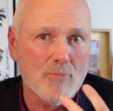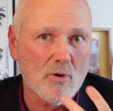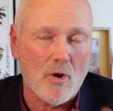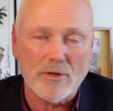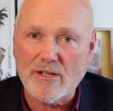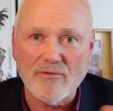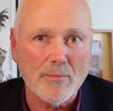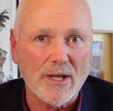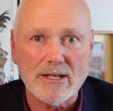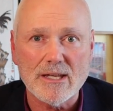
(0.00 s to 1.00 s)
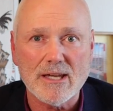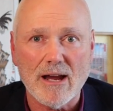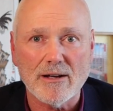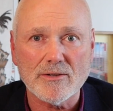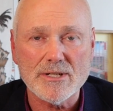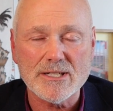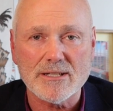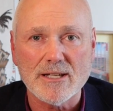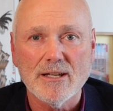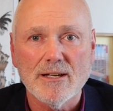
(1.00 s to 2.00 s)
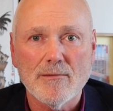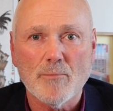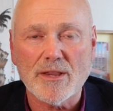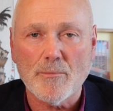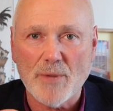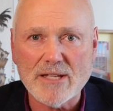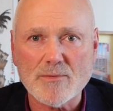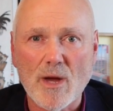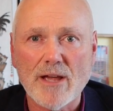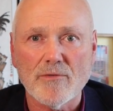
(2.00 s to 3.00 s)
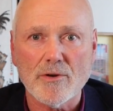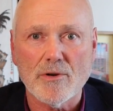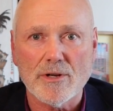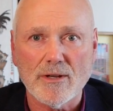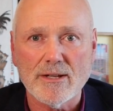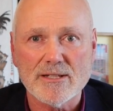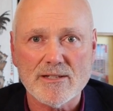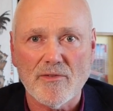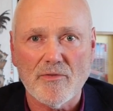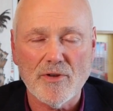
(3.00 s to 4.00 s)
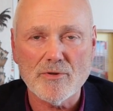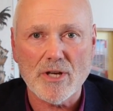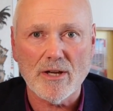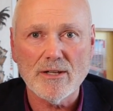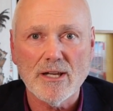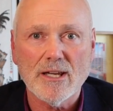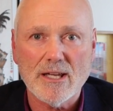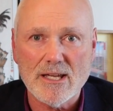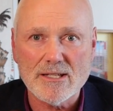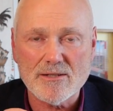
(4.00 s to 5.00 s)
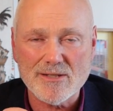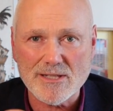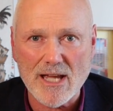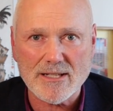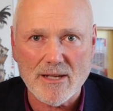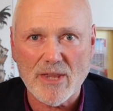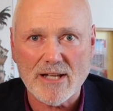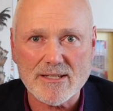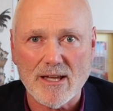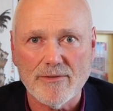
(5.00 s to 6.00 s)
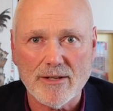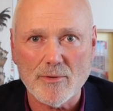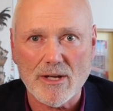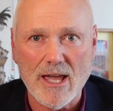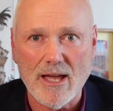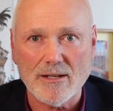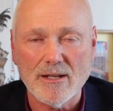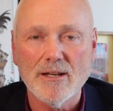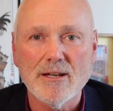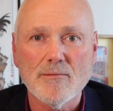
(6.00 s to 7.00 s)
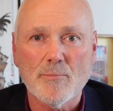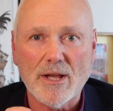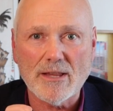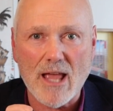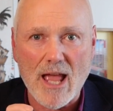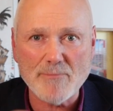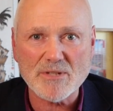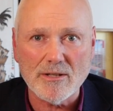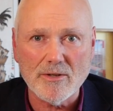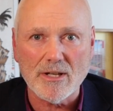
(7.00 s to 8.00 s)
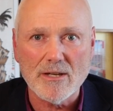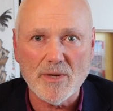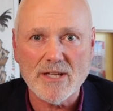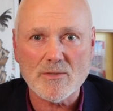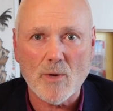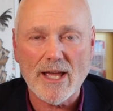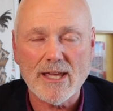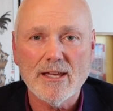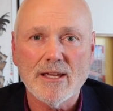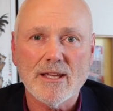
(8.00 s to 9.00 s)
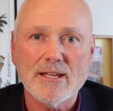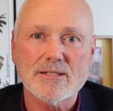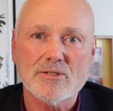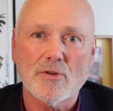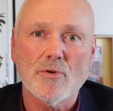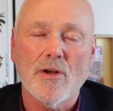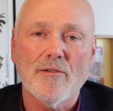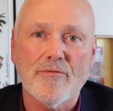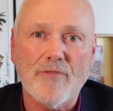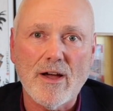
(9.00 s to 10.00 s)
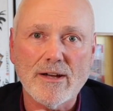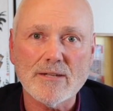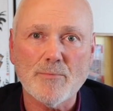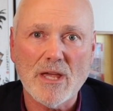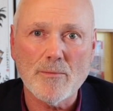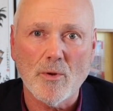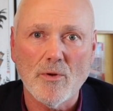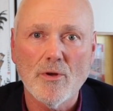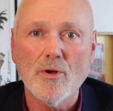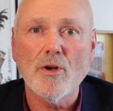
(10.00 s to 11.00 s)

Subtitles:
cognitive ability characteristics. But the best way of recruiting the leaders of the future is to take some of that stuff into account, but the absolutely best way is to find people